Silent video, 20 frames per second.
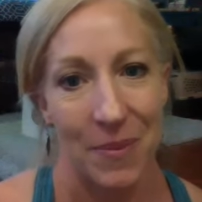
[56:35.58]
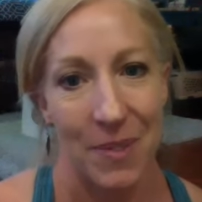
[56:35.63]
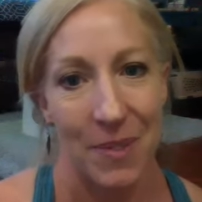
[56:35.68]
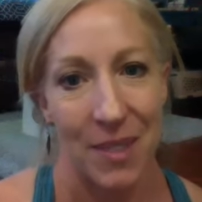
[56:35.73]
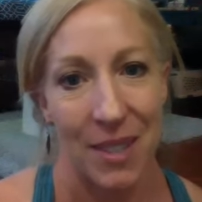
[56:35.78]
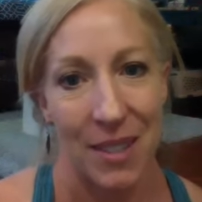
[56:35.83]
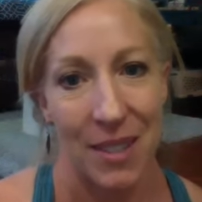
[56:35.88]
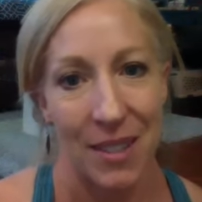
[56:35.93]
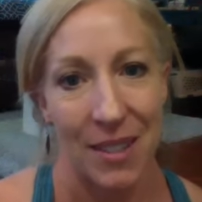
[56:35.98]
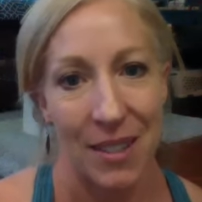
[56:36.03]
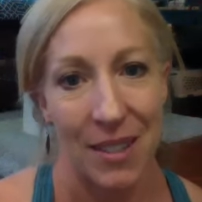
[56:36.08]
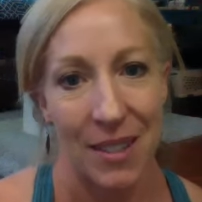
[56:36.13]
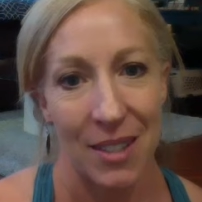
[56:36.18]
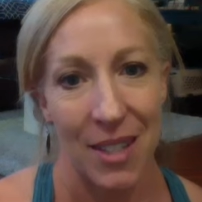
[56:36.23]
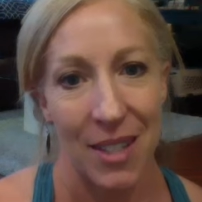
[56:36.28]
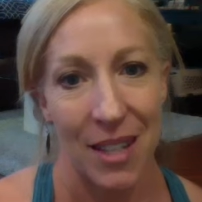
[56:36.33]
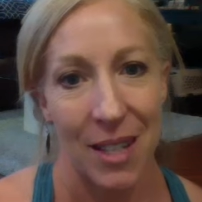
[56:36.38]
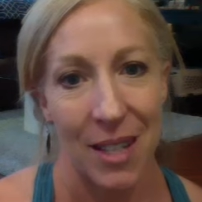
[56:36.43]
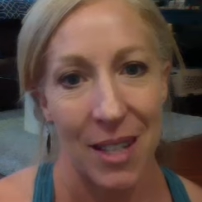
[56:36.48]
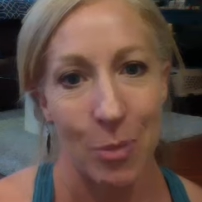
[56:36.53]
And then
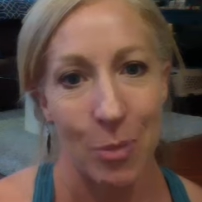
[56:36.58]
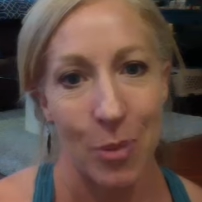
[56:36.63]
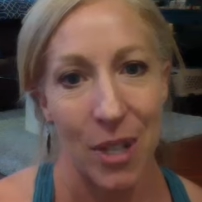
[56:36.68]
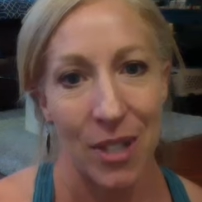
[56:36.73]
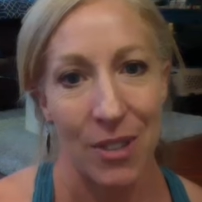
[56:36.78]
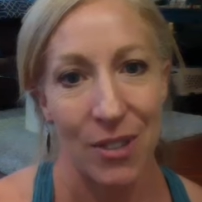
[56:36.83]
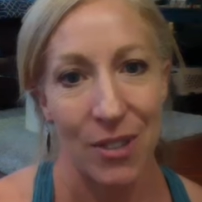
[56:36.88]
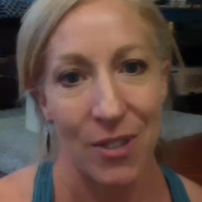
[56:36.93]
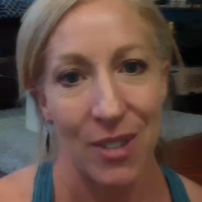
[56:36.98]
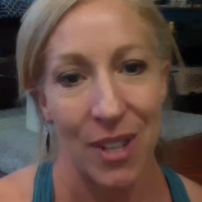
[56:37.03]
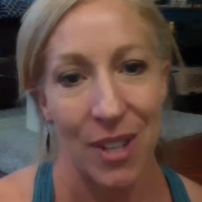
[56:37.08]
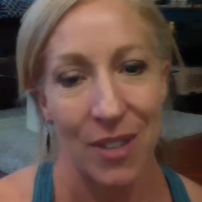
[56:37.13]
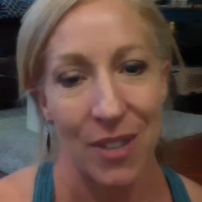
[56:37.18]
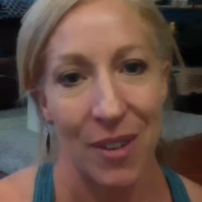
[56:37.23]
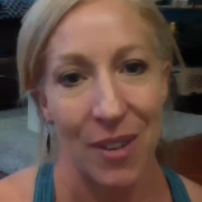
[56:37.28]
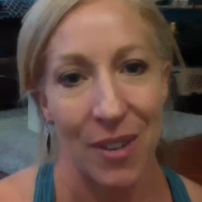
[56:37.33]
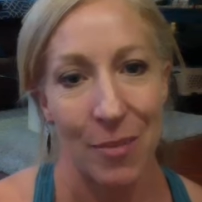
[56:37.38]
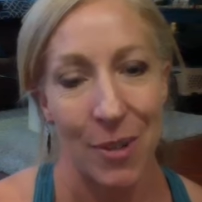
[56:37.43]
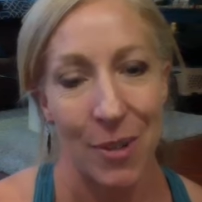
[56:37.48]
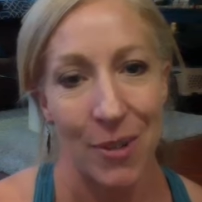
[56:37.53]
gently press yourself
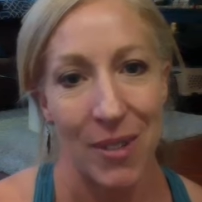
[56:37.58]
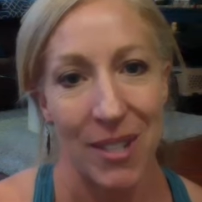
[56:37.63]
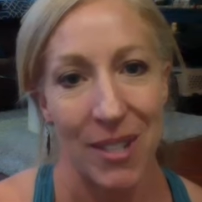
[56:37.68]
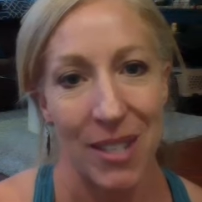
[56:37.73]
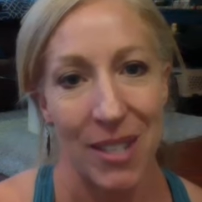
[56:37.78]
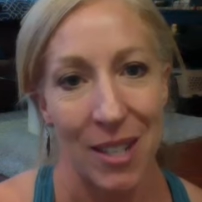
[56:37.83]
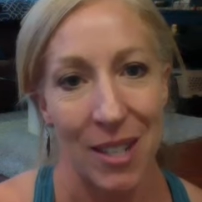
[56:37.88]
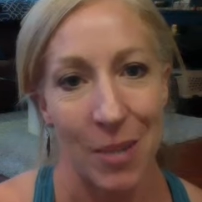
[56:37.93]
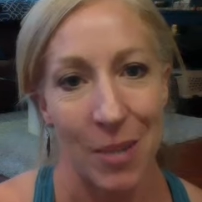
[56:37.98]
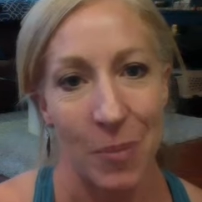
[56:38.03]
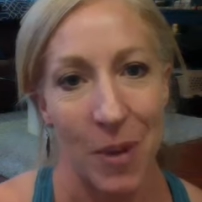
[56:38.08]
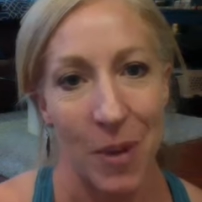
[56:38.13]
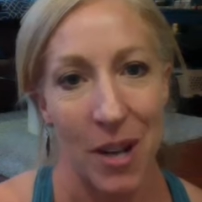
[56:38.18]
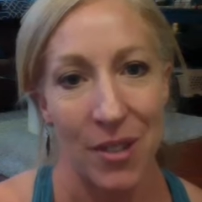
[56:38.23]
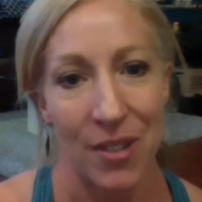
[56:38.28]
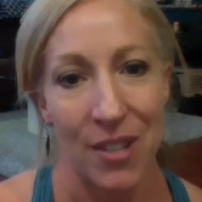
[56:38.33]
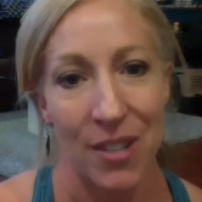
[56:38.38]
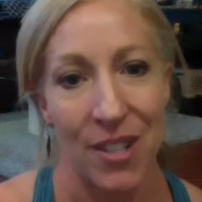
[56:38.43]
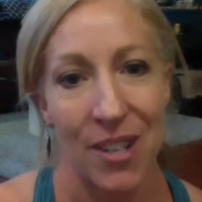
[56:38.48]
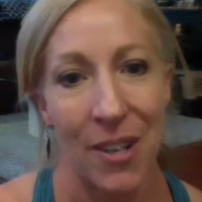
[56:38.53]
up to a seated
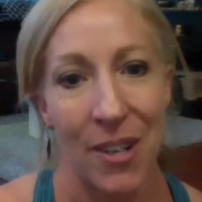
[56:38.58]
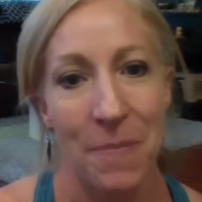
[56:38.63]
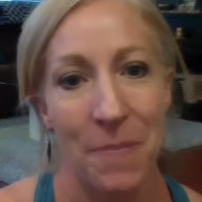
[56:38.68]
posture.